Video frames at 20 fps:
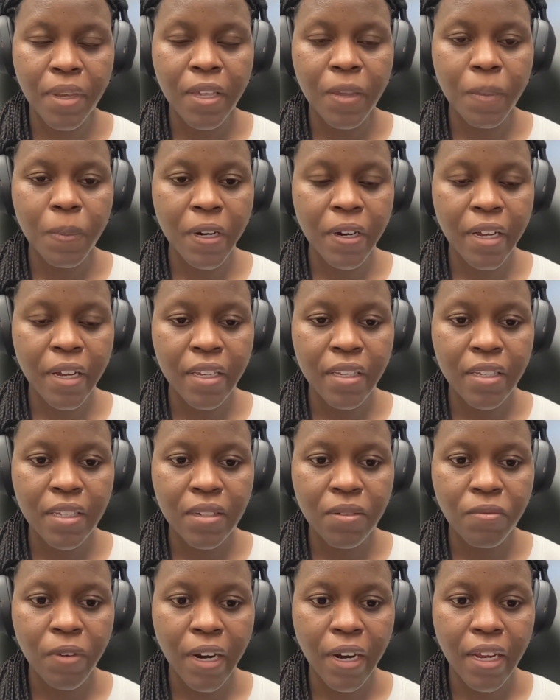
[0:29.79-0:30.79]

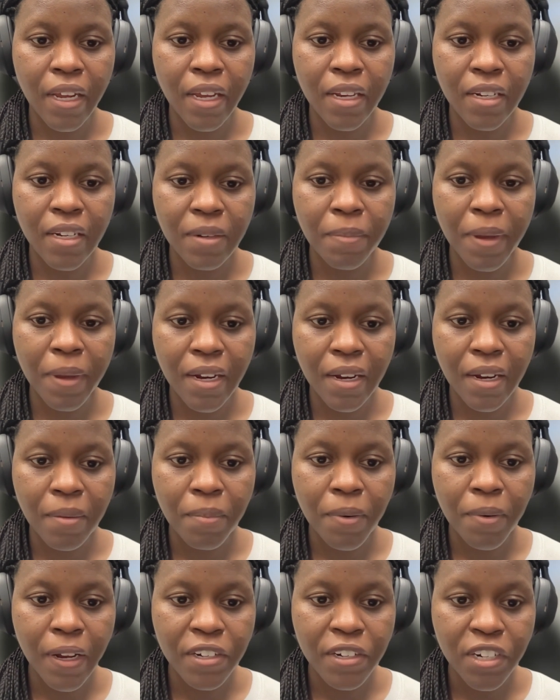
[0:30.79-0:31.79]
experience running
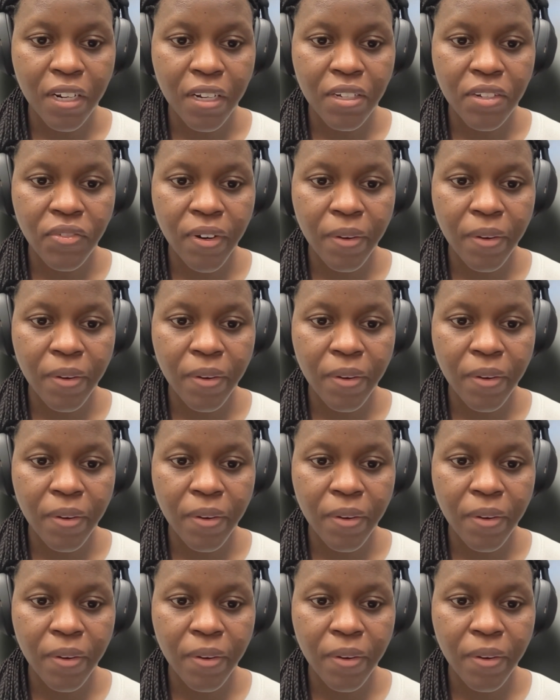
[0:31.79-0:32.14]
independent projects